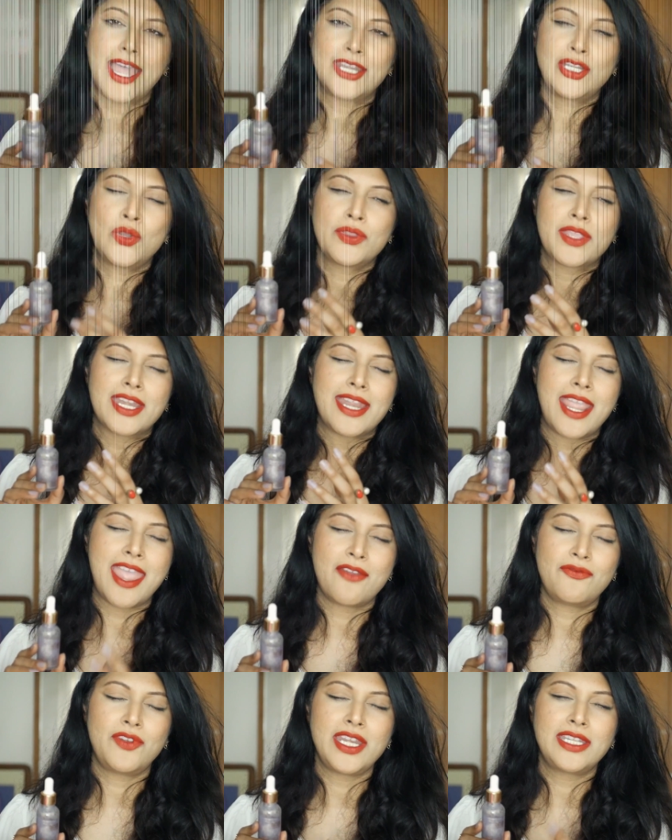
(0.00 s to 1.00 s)
I know that
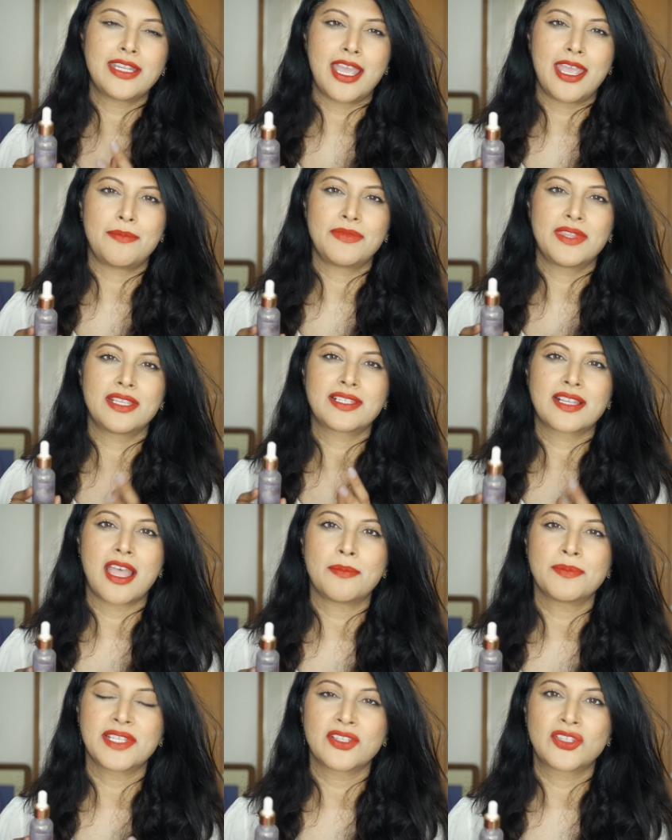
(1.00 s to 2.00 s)
every time this
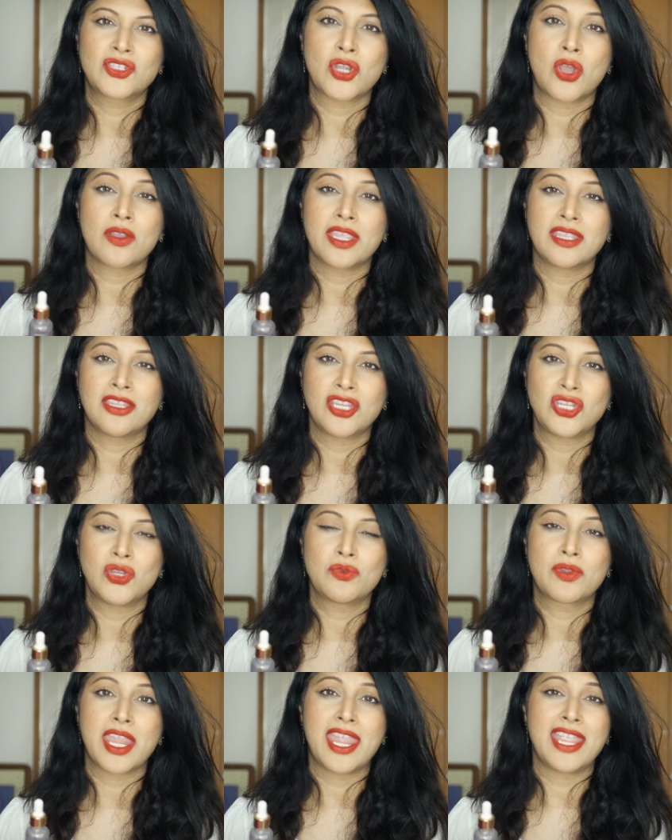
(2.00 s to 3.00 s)
comes in stock in the
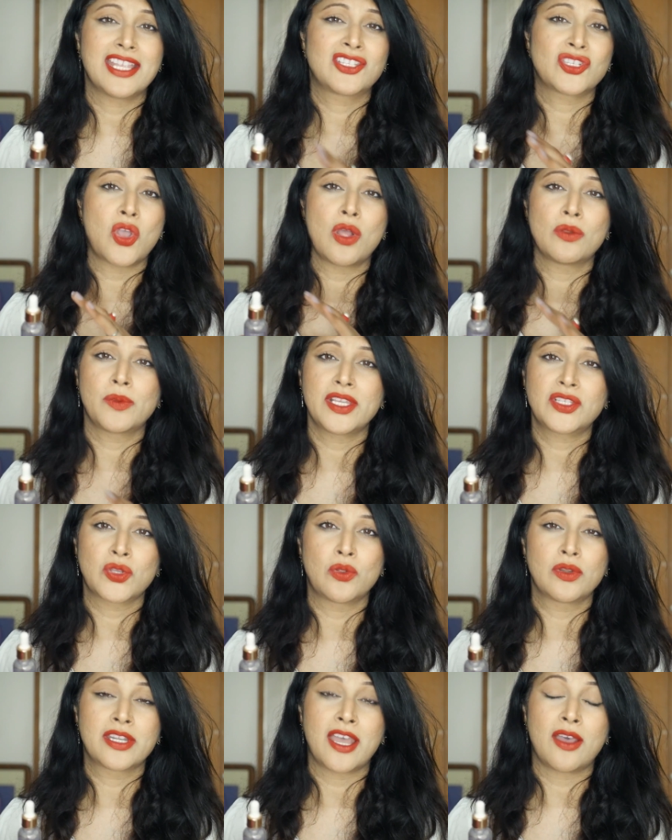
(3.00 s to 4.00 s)
UK, it's always
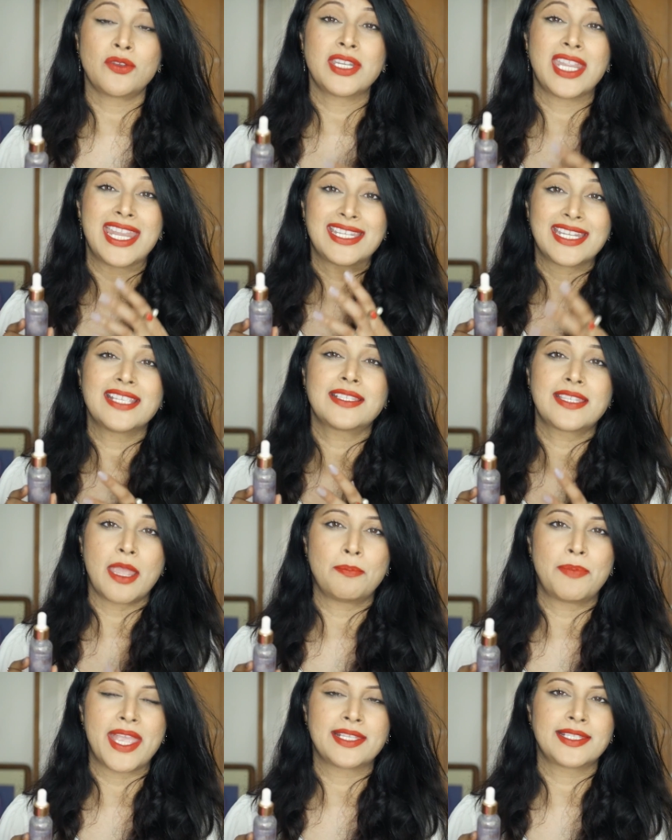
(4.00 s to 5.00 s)
sold out. It is
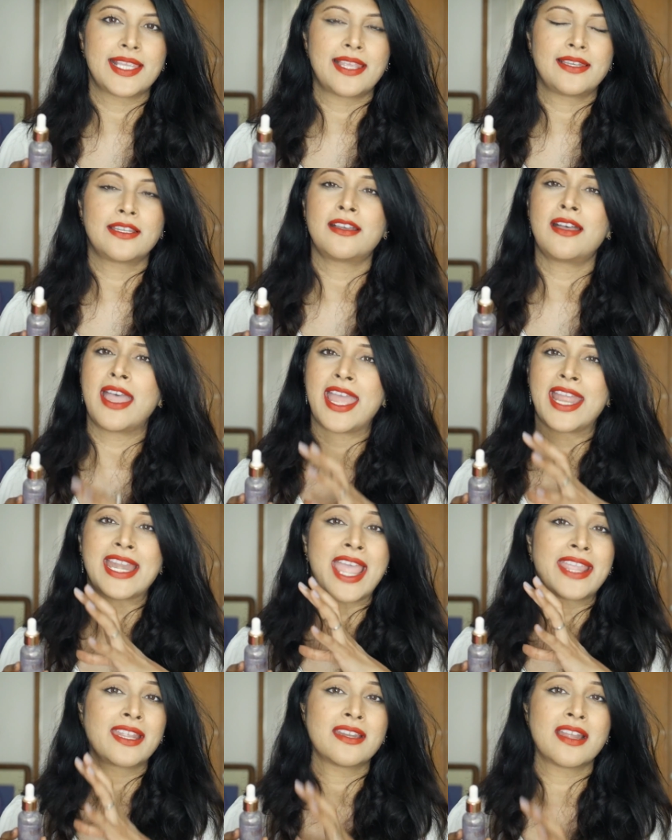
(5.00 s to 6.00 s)
their bestseller and
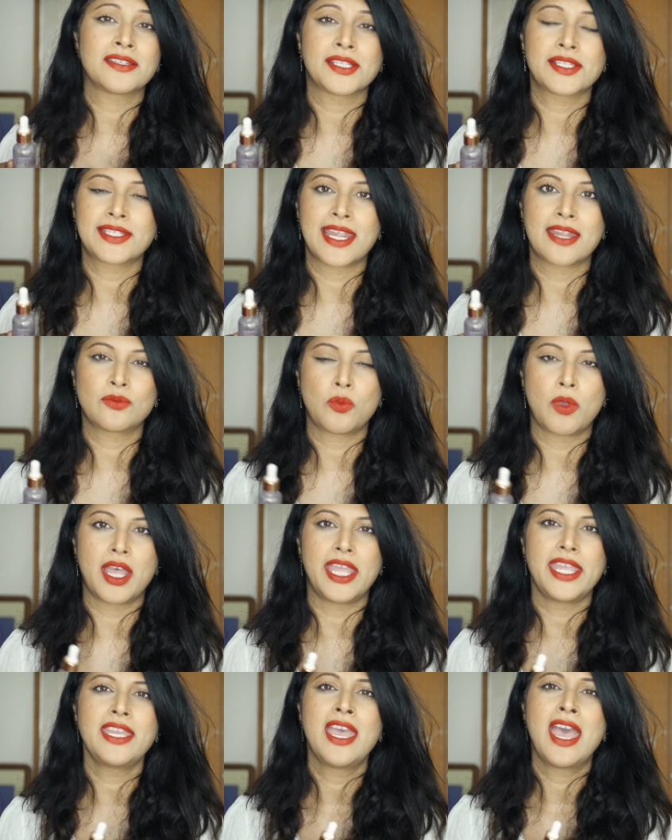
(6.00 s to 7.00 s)
I can understand
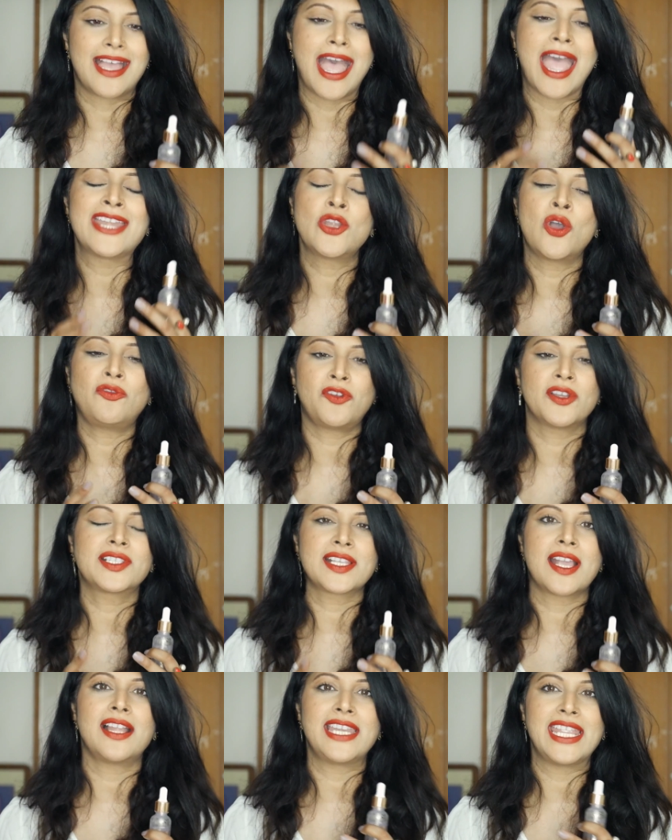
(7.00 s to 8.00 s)
why. I know
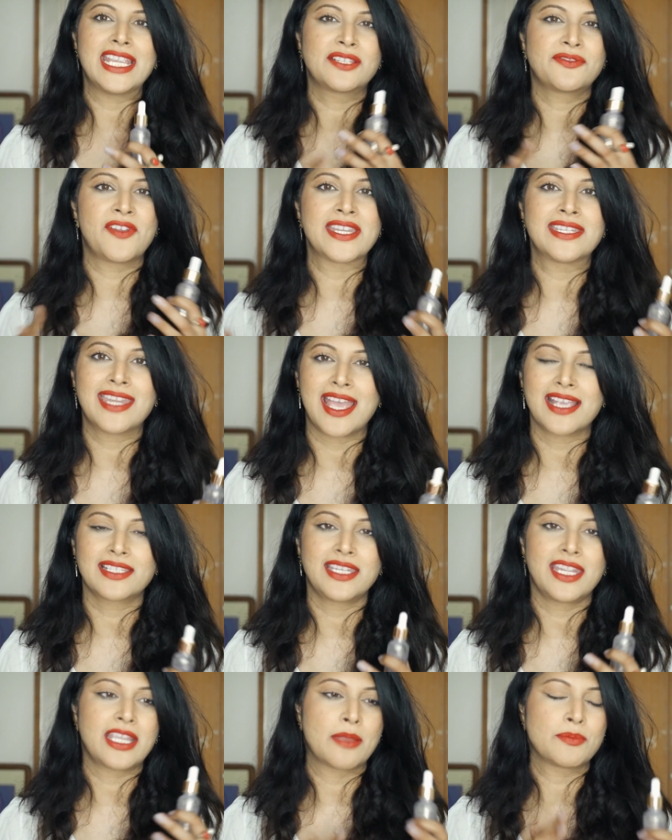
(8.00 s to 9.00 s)
Farsali is
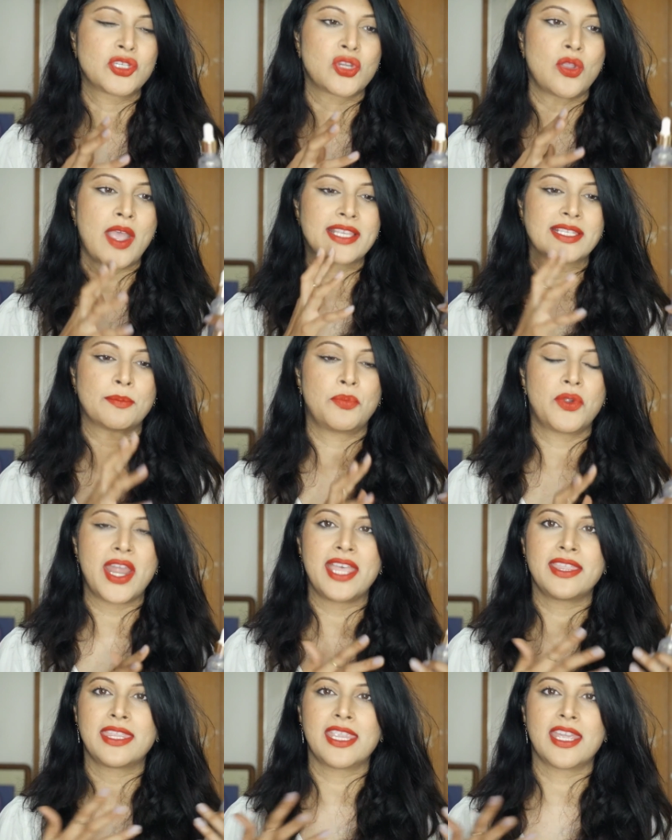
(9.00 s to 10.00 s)
fantastic. I'm sure as a
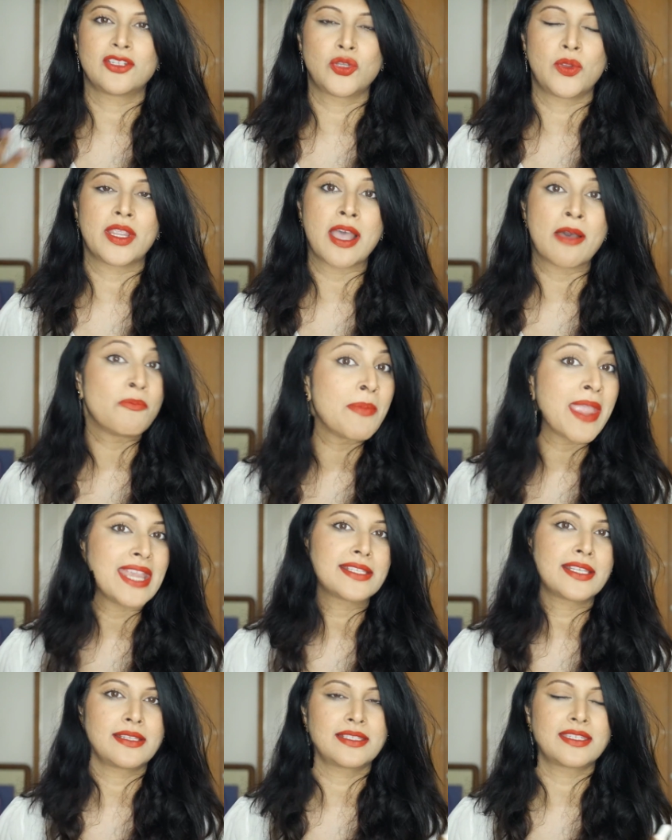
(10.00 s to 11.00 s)
brand they are doing
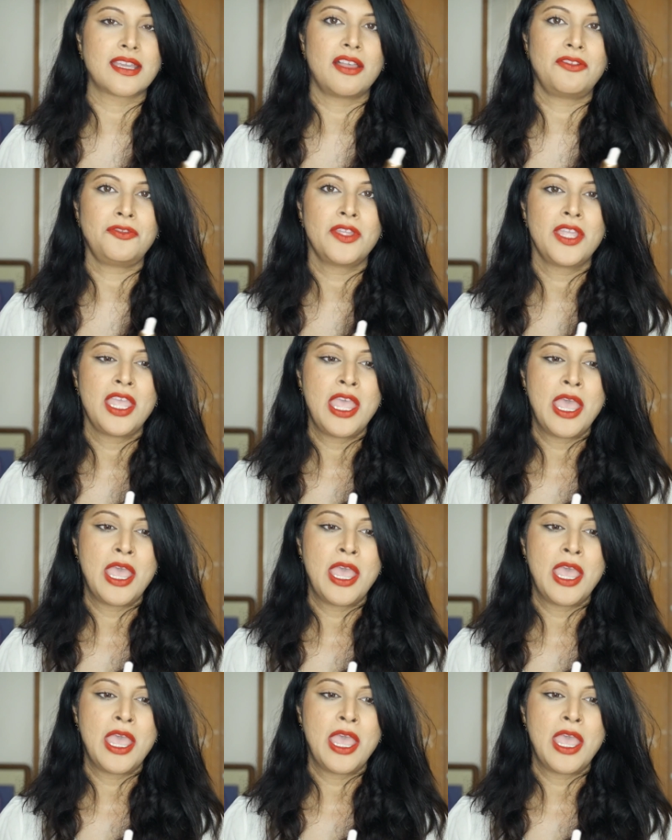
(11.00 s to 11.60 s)
amazing stuff.